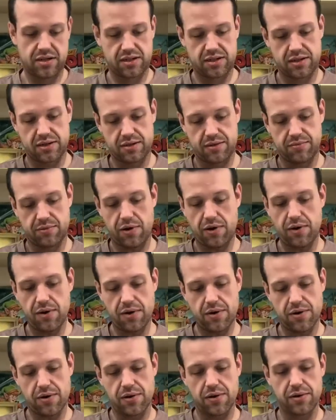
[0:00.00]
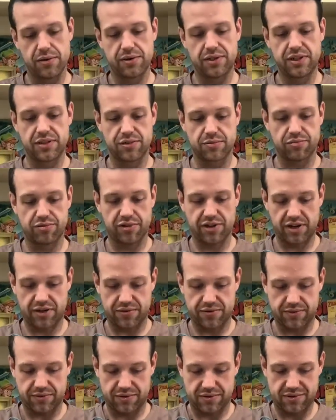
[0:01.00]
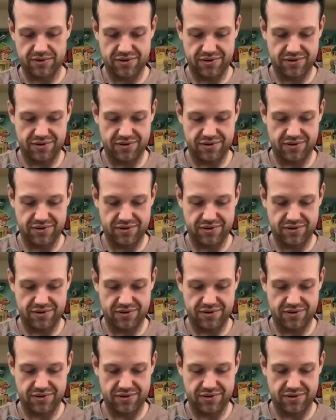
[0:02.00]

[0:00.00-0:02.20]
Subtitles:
some... Oh, these are pretty cool.